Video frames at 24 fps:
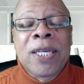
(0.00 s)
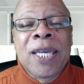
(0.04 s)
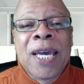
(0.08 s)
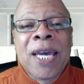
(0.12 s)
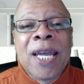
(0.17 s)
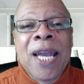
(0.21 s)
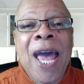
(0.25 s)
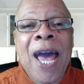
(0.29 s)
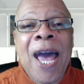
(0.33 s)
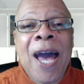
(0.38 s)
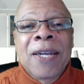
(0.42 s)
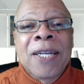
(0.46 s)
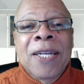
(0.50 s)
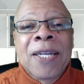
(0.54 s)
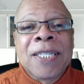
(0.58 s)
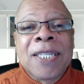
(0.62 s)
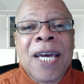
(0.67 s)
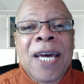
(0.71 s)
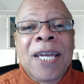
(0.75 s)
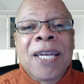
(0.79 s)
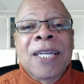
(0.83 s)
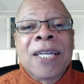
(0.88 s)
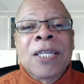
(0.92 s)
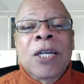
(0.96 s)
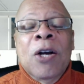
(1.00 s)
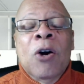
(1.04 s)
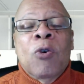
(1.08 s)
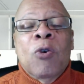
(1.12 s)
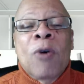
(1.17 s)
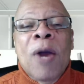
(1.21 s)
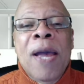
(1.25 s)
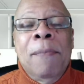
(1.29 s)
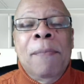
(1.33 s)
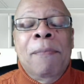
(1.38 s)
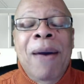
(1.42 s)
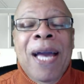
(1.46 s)
get out of debt and go
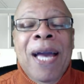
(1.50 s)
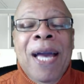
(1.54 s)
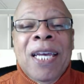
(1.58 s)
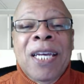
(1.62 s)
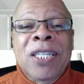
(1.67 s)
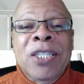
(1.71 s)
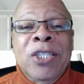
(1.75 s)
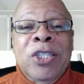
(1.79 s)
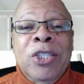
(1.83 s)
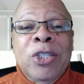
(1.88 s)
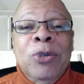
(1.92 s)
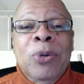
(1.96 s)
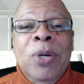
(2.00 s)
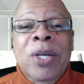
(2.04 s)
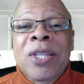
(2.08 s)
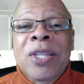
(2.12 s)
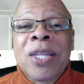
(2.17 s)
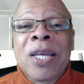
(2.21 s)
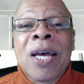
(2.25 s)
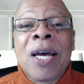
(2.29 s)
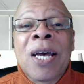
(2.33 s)
right back into it.